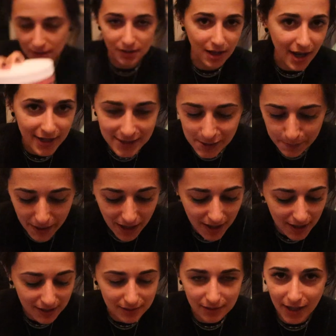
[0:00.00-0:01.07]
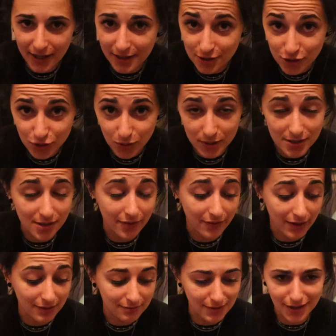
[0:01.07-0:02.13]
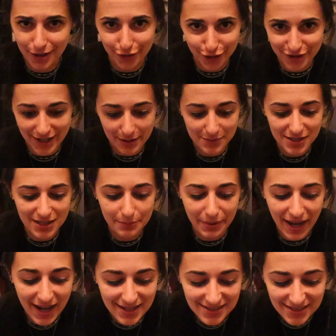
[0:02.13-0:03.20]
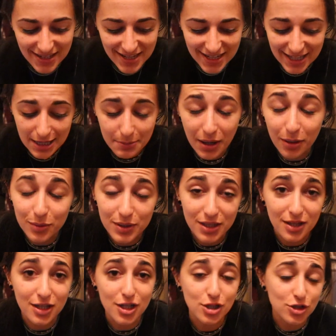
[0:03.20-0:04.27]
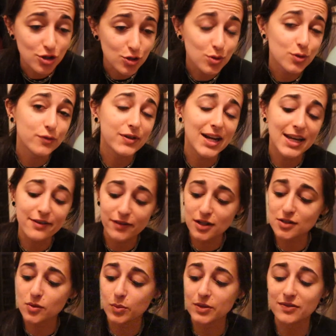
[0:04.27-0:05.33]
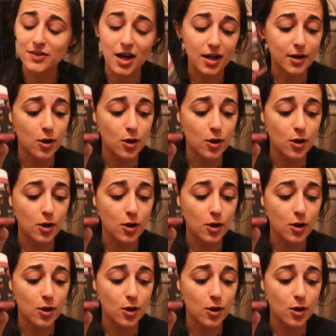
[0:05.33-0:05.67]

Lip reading: the Lion's Pack, Lion's Choice, they've had other names in the past, came out with two new flavors. We've got